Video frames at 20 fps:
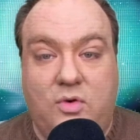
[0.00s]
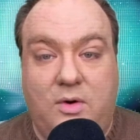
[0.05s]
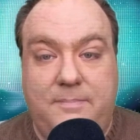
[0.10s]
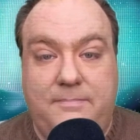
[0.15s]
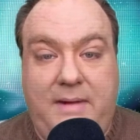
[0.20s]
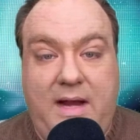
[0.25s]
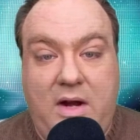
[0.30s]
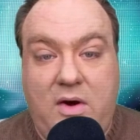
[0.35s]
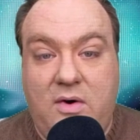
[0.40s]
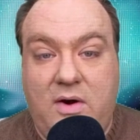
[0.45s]

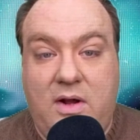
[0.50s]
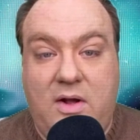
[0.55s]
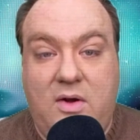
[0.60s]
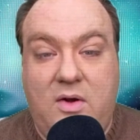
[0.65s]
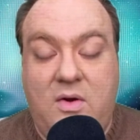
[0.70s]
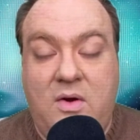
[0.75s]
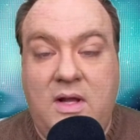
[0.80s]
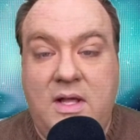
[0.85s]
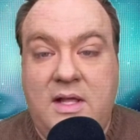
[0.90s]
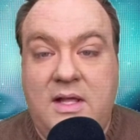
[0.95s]

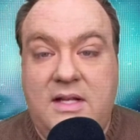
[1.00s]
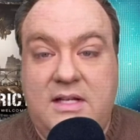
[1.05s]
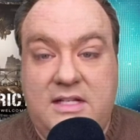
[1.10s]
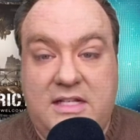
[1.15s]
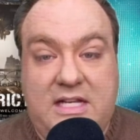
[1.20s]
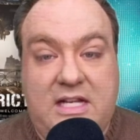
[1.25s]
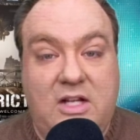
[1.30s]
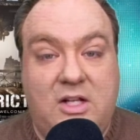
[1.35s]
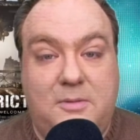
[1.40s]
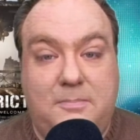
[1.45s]
Romero,
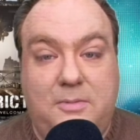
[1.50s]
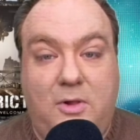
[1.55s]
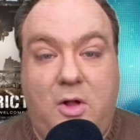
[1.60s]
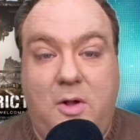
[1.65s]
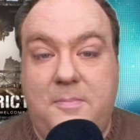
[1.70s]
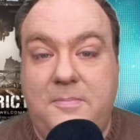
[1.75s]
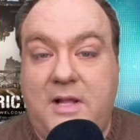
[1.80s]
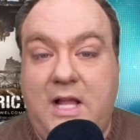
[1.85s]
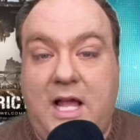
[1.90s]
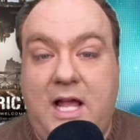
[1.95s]
Neill
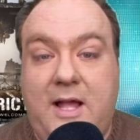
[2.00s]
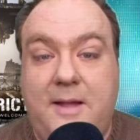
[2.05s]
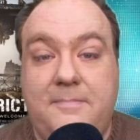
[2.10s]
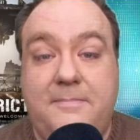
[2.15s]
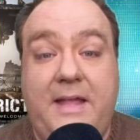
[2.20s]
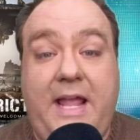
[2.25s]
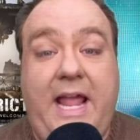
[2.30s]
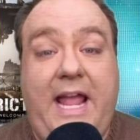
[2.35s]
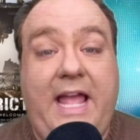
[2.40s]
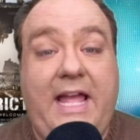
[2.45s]
Blomkamp
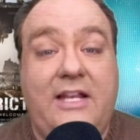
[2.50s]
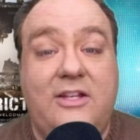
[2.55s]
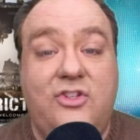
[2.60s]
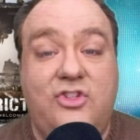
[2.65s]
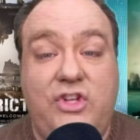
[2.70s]
and